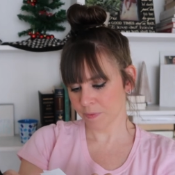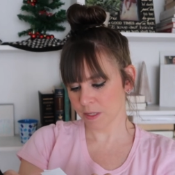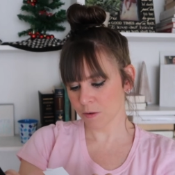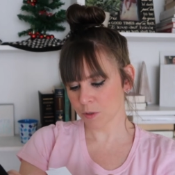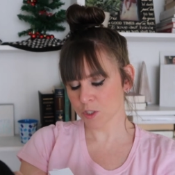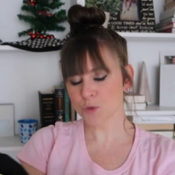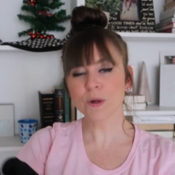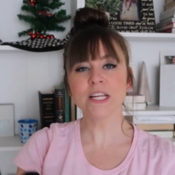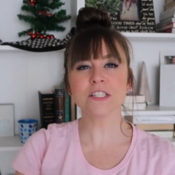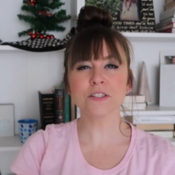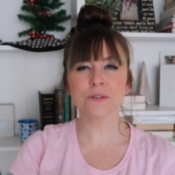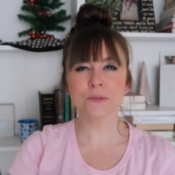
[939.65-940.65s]
they were
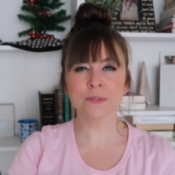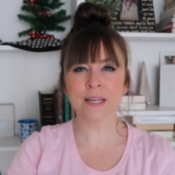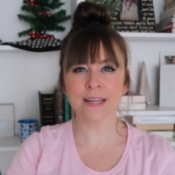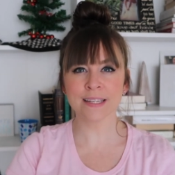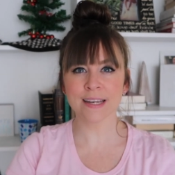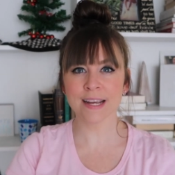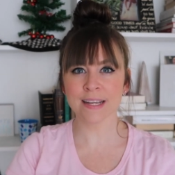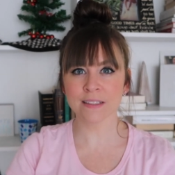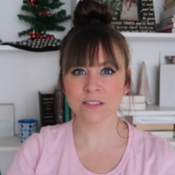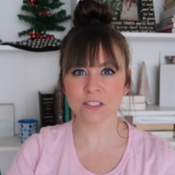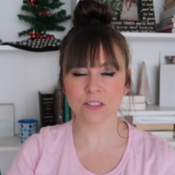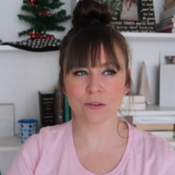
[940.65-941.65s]

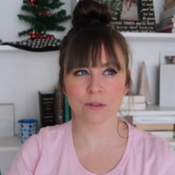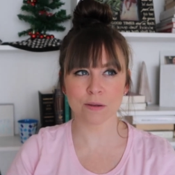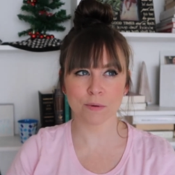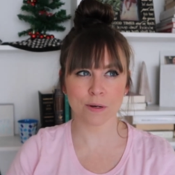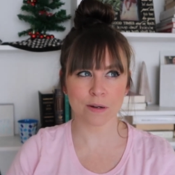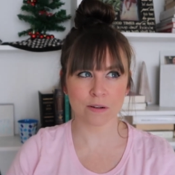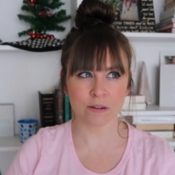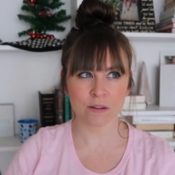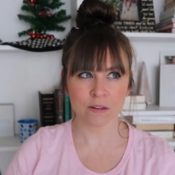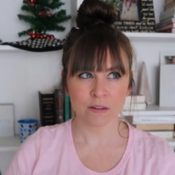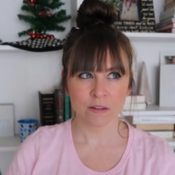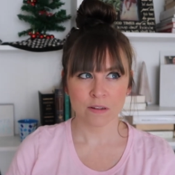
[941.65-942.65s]
$22.99, so they were,
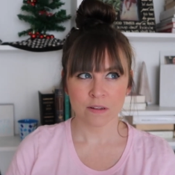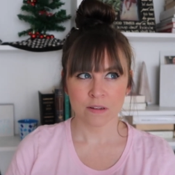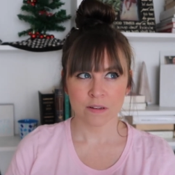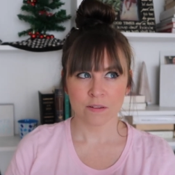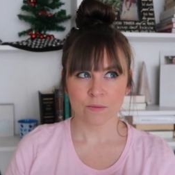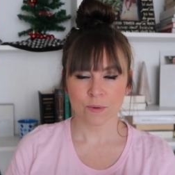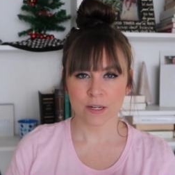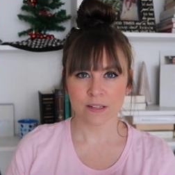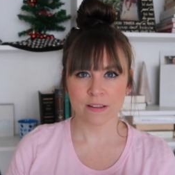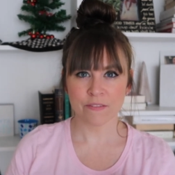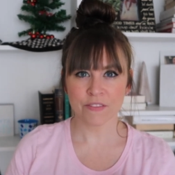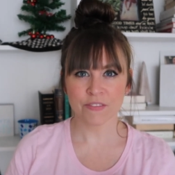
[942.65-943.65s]
what,
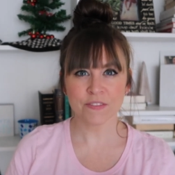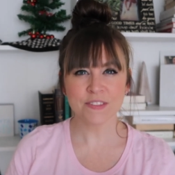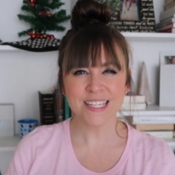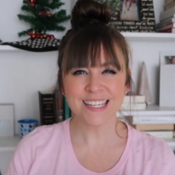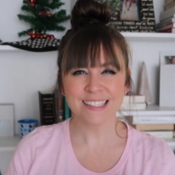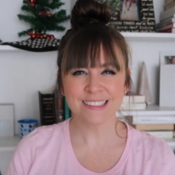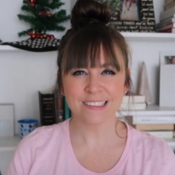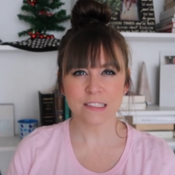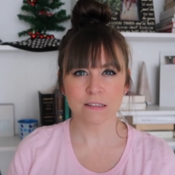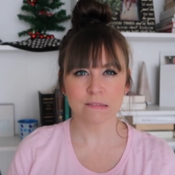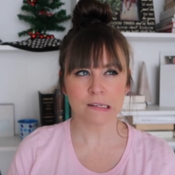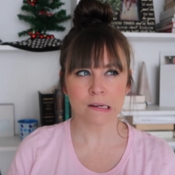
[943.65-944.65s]
$11.50? Is
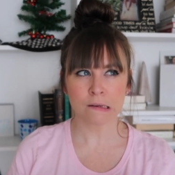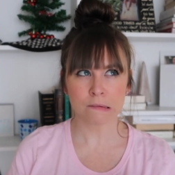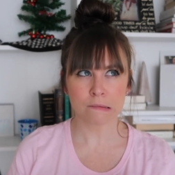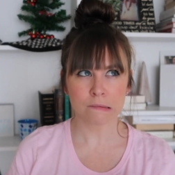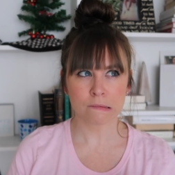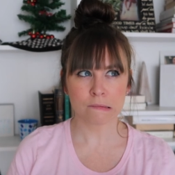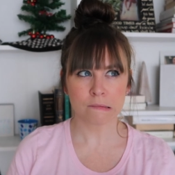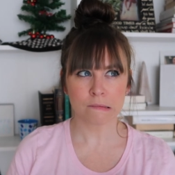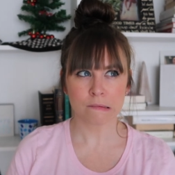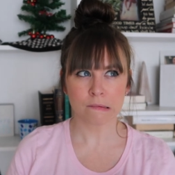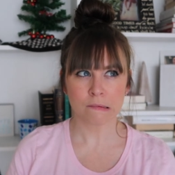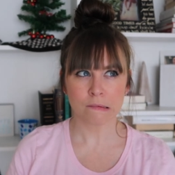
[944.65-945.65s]
that right?
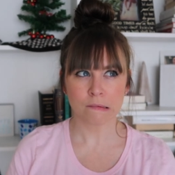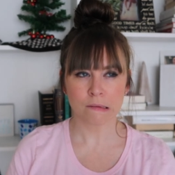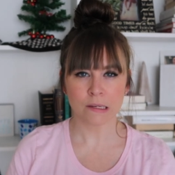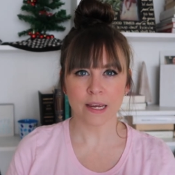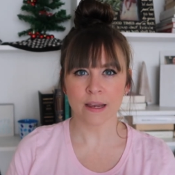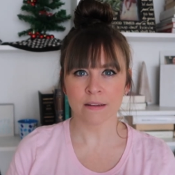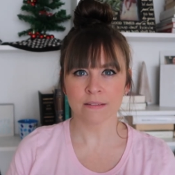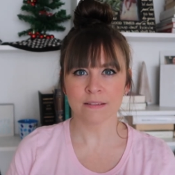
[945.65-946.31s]
Yeah,